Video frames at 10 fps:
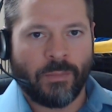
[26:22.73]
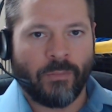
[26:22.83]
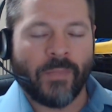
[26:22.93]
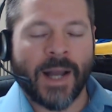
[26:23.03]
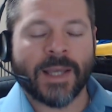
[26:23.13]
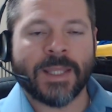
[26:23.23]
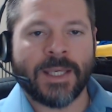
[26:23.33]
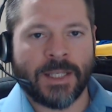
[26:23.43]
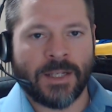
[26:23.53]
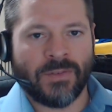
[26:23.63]
by
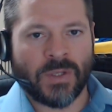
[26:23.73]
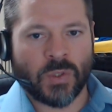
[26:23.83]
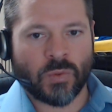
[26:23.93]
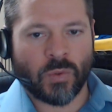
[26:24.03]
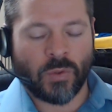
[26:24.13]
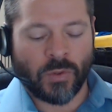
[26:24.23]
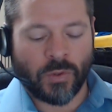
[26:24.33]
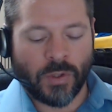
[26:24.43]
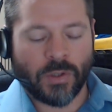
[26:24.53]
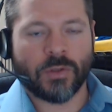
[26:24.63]
the individual
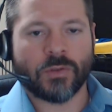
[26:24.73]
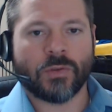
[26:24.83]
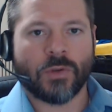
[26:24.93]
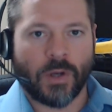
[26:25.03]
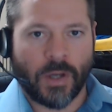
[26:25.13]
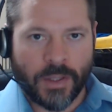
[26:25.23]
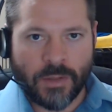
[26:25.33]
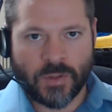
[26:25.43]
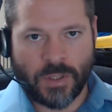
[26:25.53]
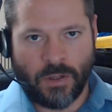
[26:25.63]
on
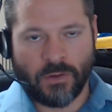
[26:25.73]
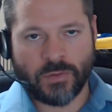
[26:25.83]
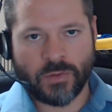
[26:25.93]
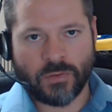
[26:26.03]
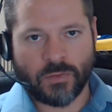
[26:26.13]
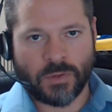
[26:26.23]
themselves.